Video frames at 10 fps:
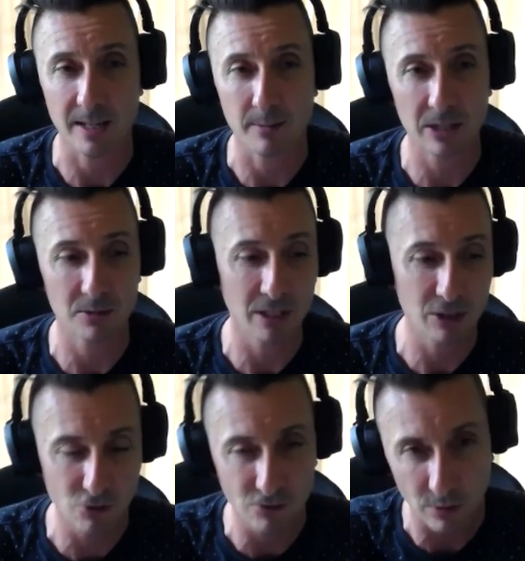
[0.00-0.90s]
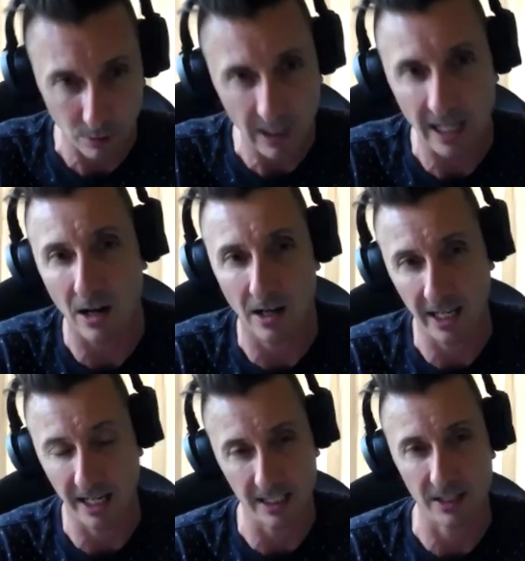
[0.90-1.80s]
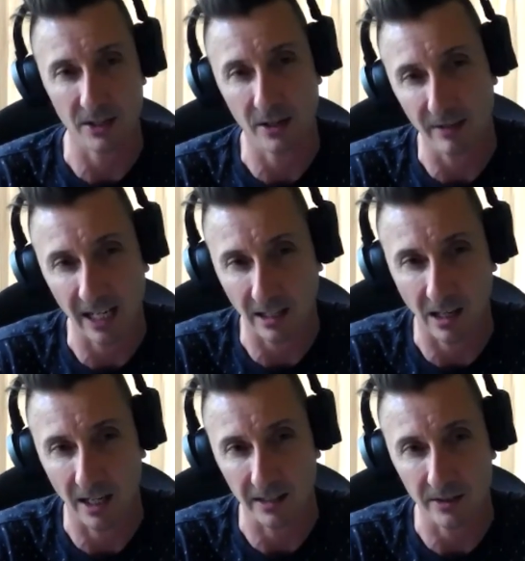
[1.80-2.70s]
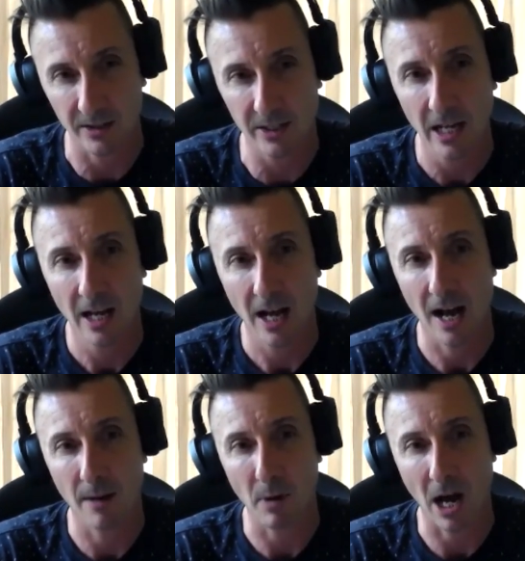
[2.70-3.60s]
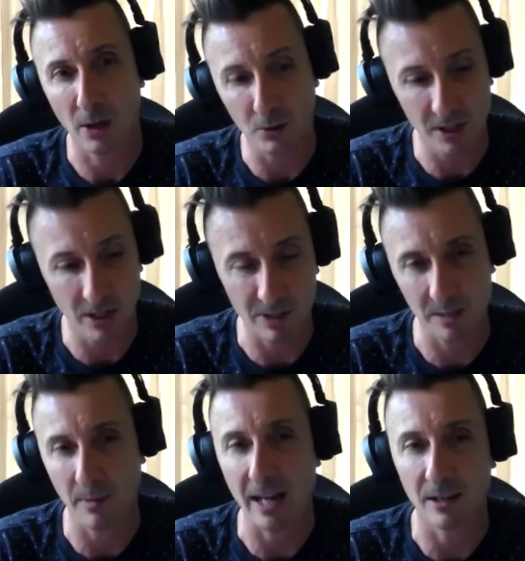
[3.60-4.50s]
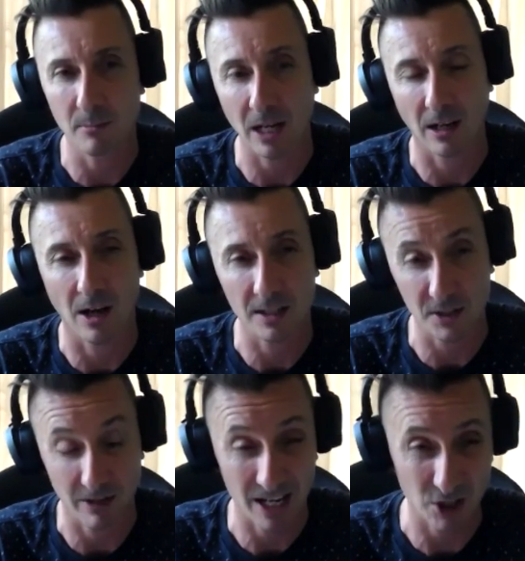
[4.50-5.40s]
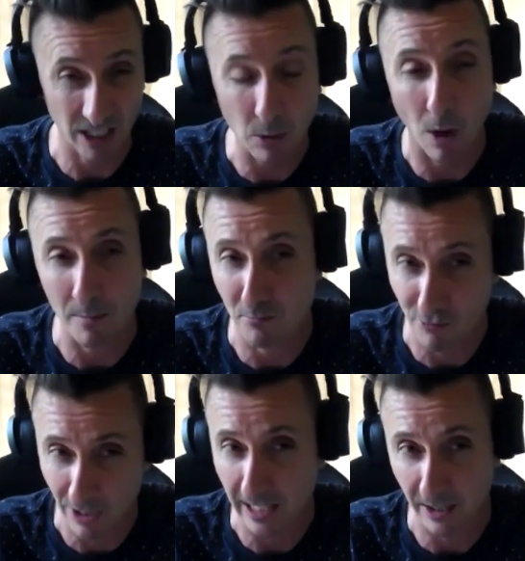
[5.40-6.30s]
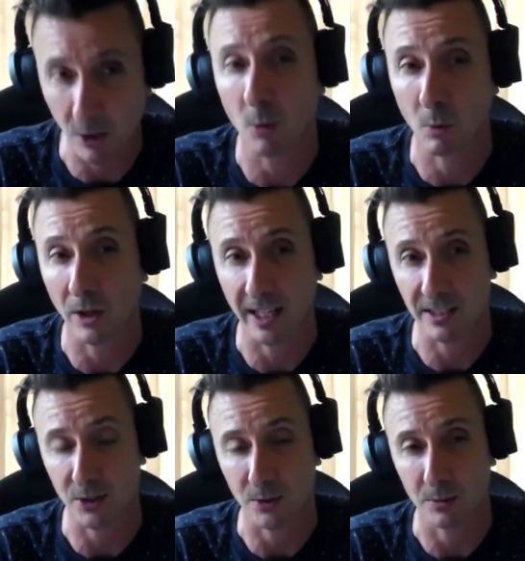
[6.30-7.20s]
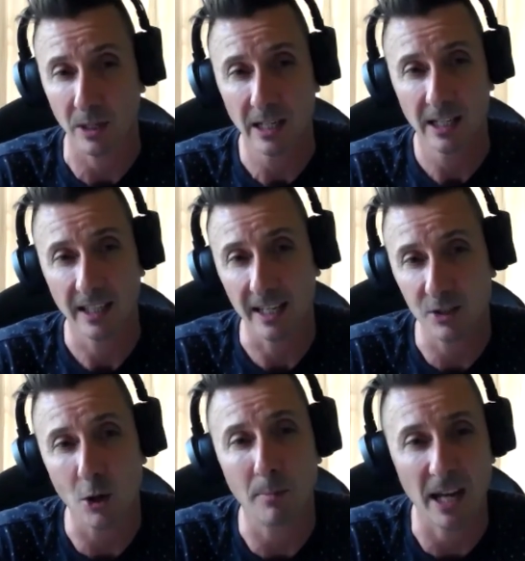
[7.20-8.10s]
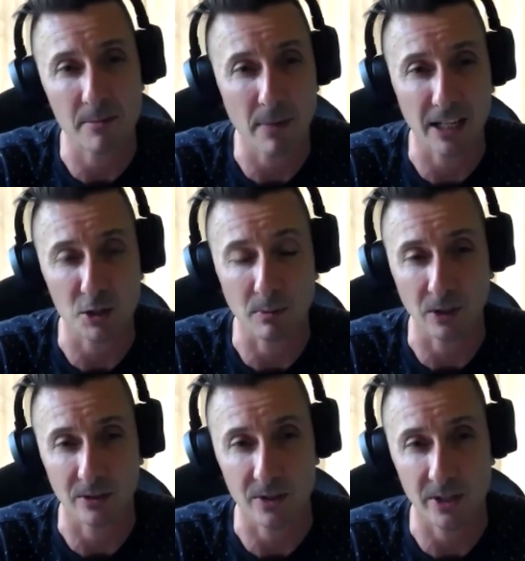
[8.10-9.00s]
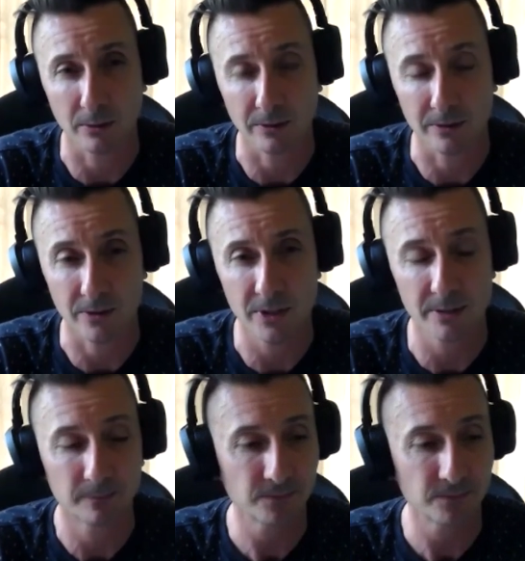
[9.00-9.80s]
because we truly are here to serve our clients. I also respect that my clients are actually quite brilliant at what they do. They're top-end management consultants.